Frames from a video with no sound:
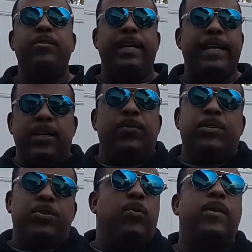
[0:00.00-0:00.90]
you get to
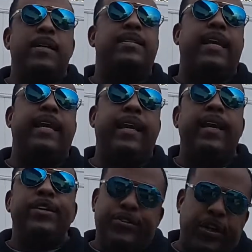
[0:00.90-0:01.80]
what you want to see,
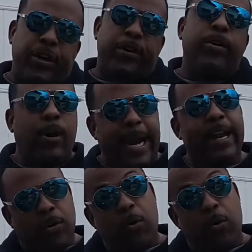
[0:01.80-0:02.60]
sir and